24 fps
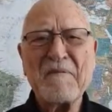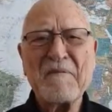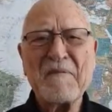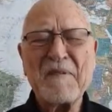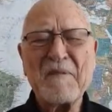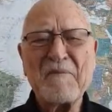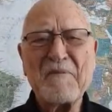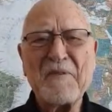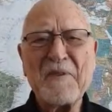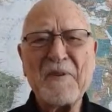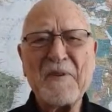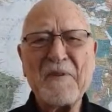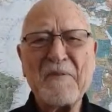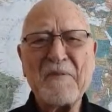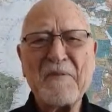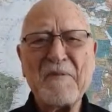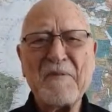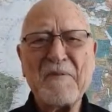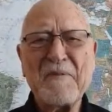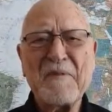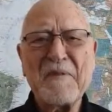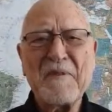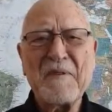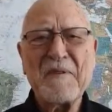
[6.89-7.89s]
Don't you know?
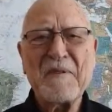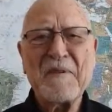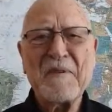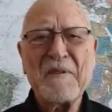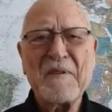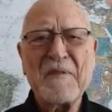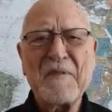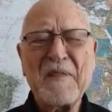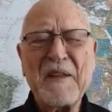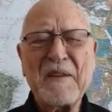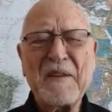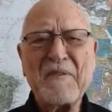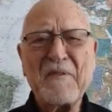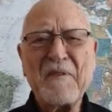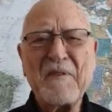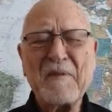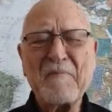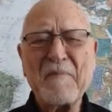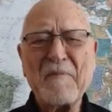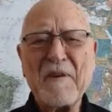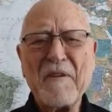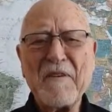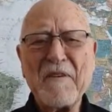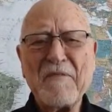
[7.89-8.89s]
It's only
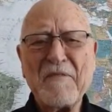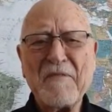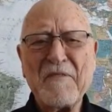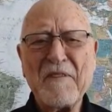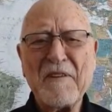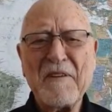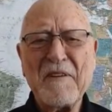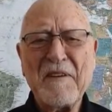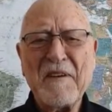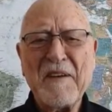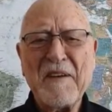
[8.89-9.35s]
March?